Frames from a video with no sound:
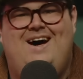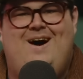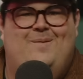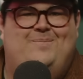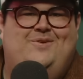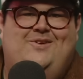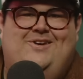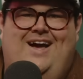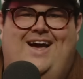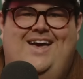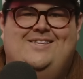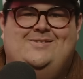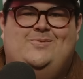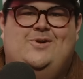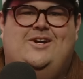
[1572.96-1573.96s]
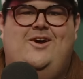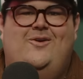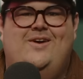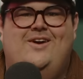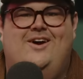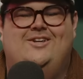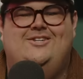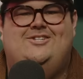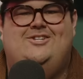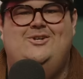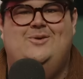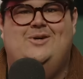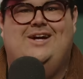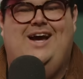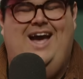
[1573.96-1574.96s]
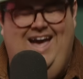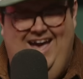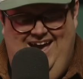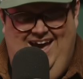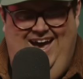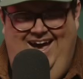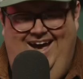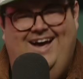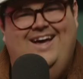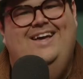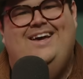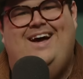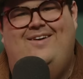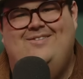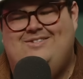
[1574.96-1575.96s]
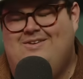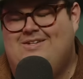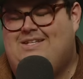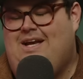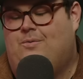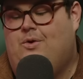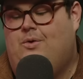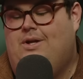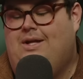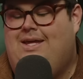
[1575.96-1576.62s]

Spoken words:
up, you guys? We're going on tour. I'm so excited. We're going to